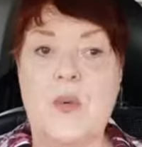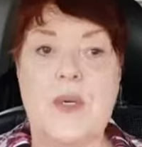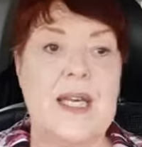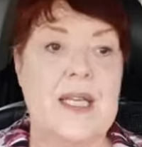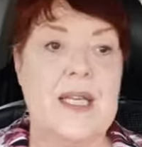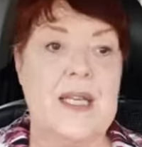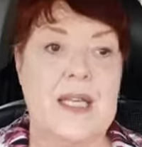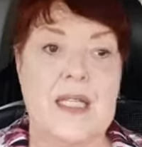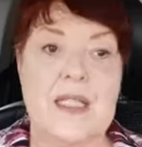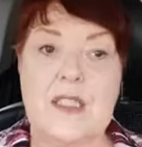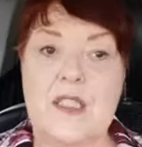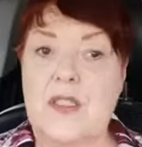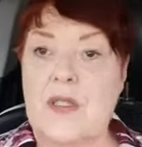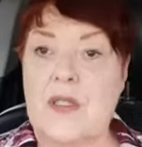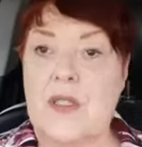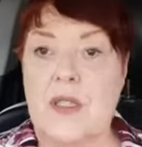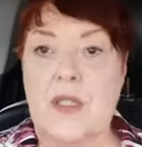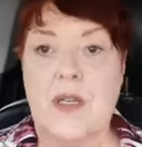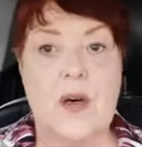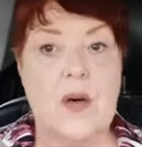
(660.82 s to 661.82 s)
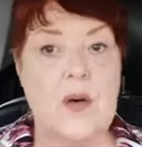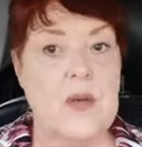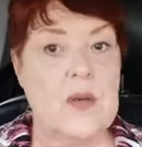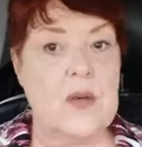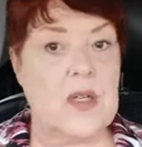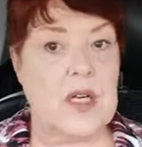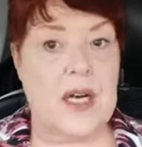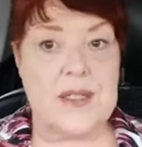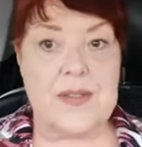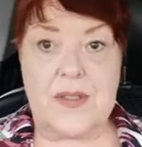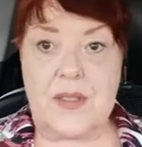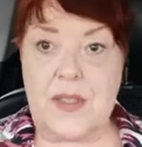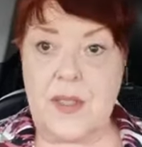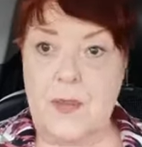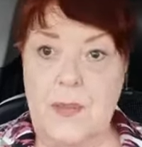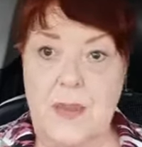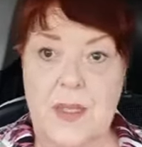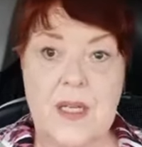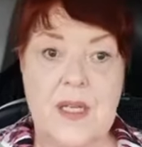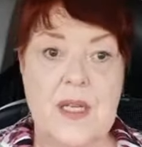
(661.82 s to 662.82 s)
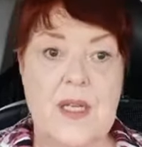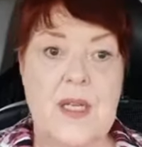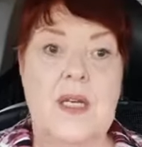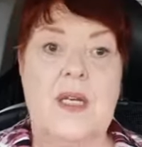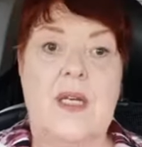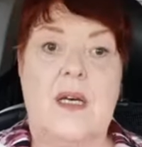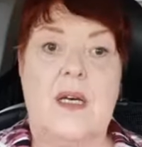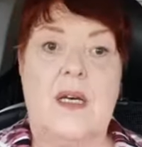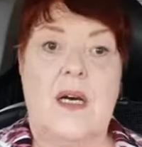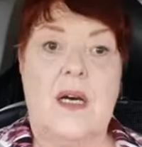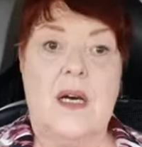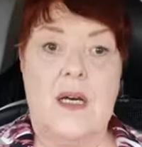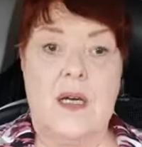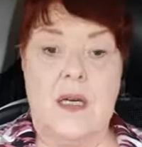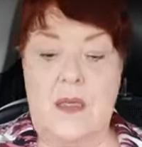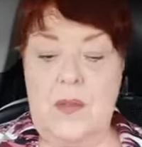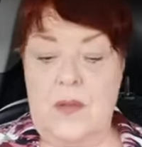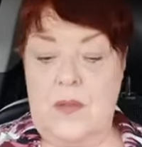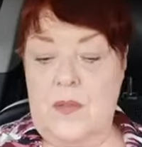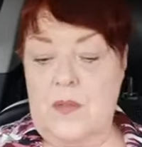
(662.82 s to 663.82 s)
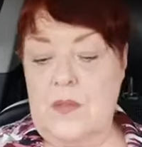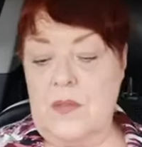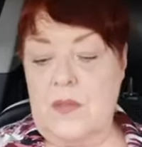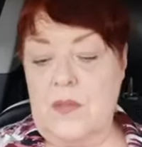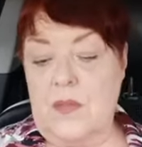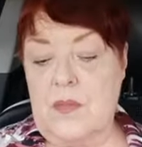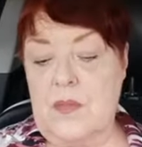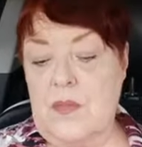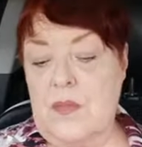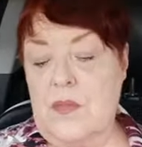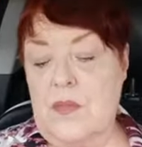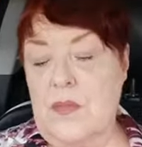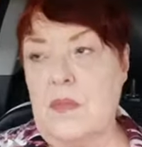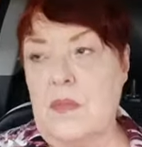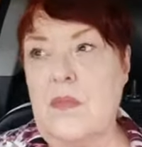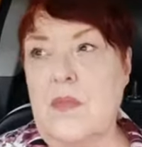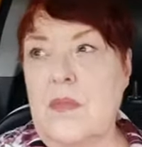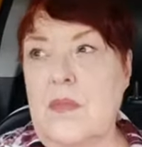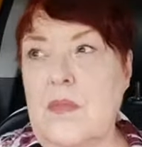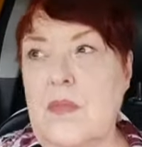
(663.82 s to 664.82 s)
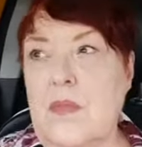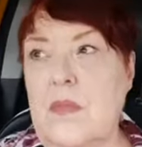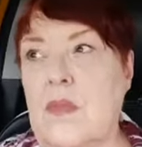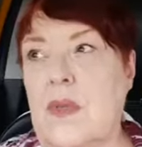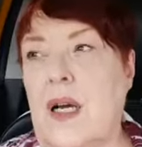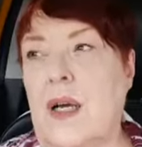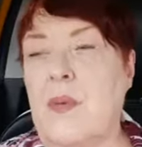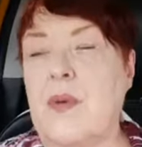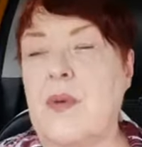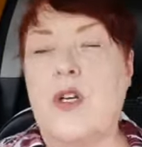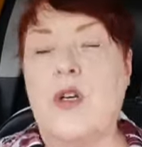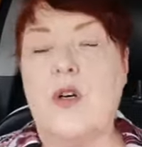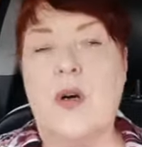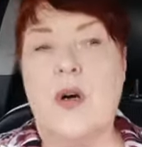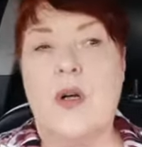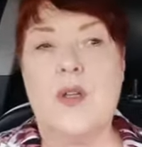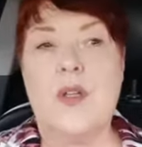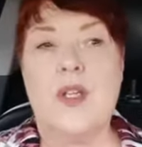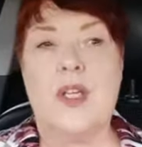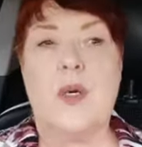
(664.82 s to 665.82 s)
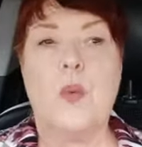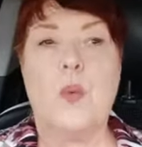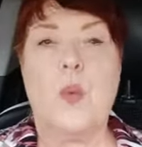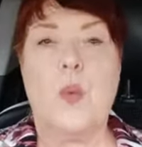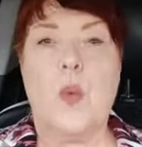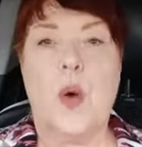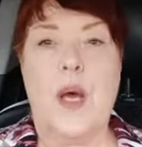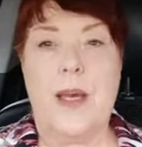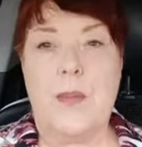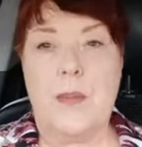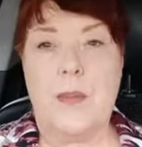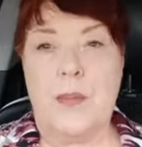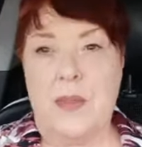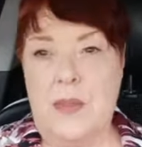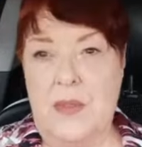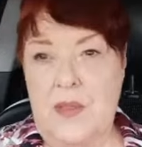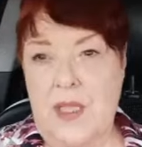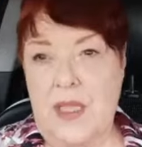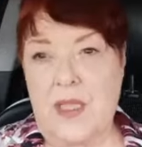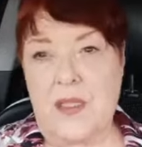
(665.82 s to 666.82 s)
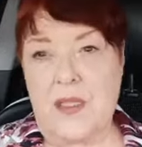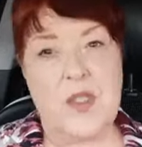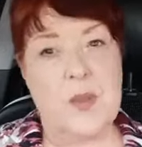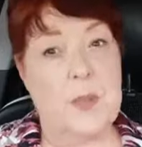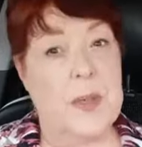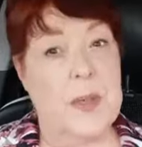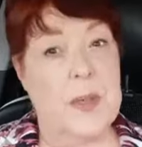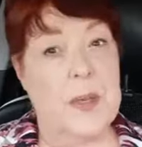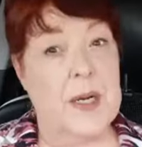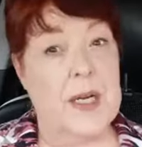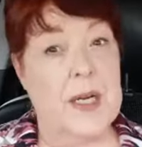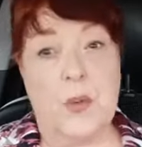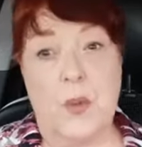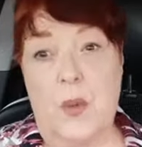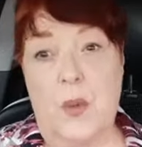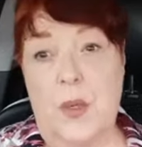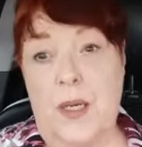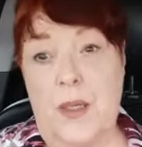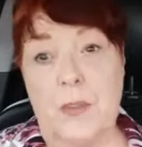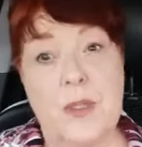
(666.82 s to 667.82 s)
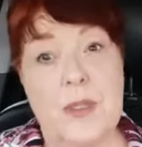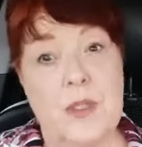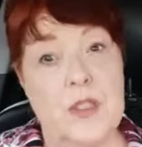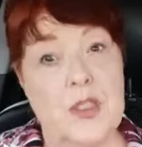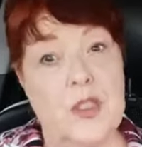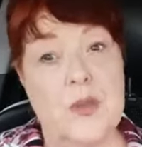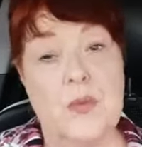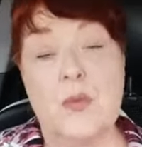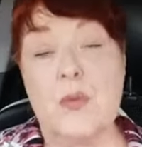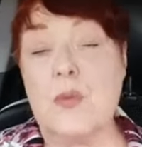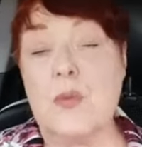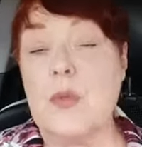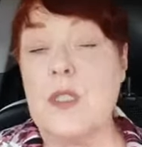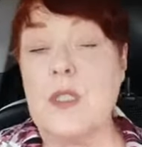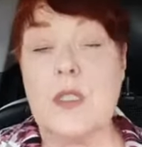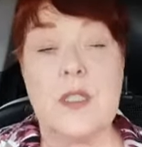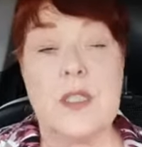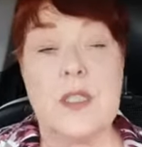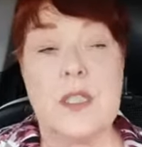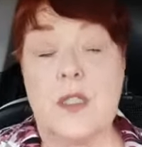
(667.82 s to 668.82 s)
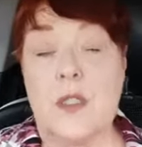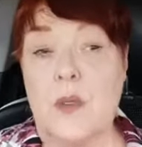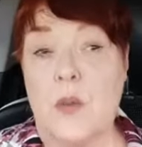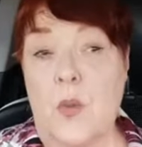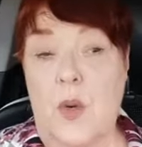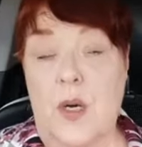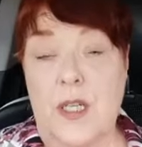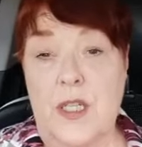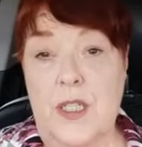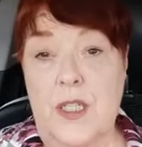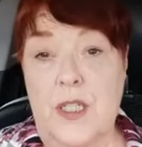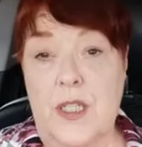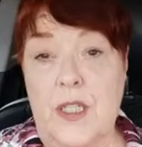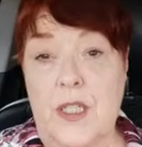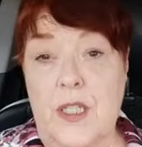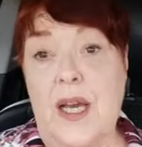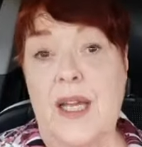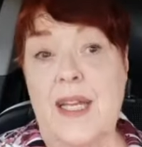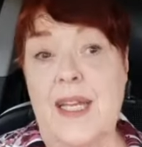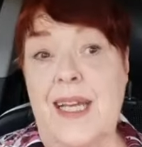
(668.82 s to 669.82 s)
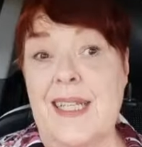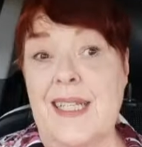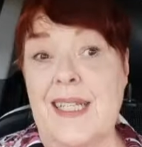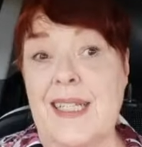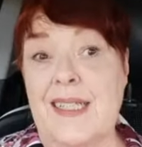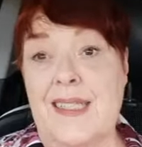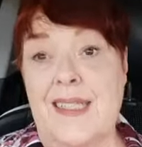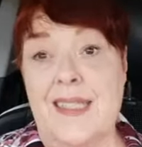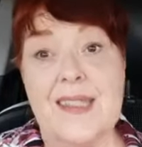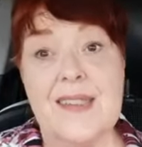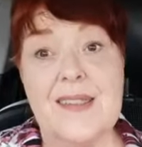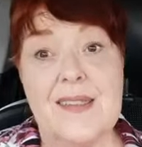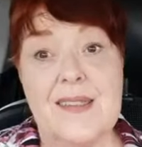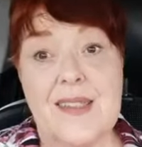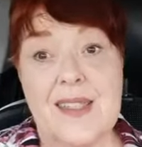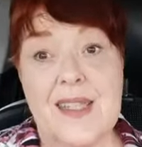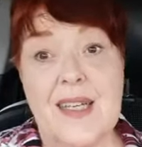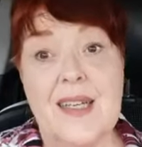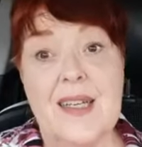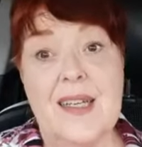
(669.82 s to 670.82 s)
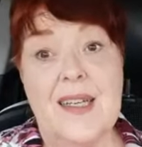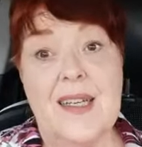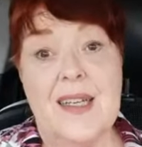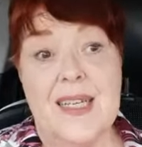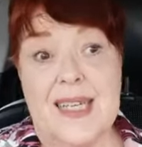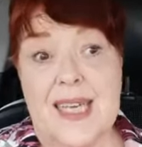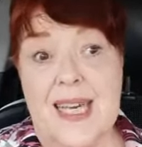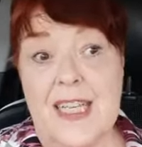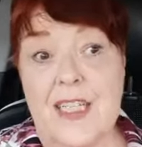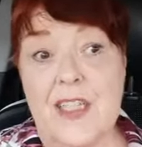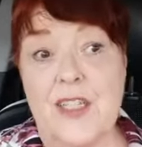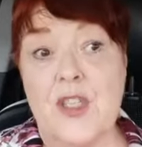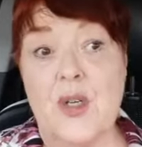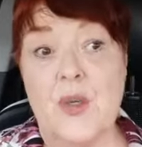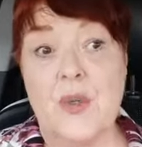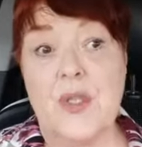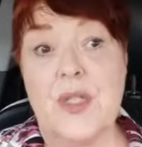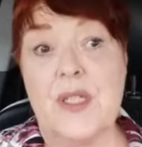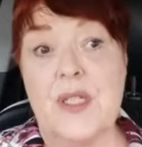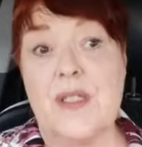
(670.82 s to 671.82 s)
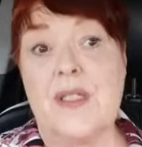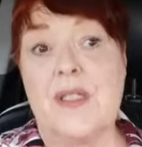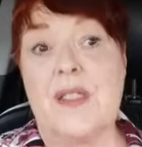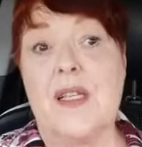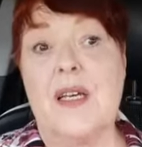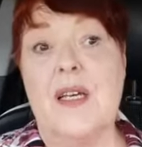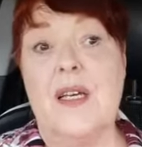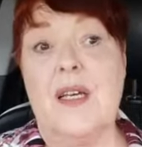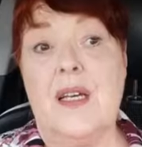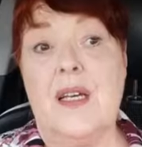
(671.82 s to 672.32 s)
get into the whole gossip. Uh, I would call it a web, like a spider web, because you really don't want to do that. And it does get noticed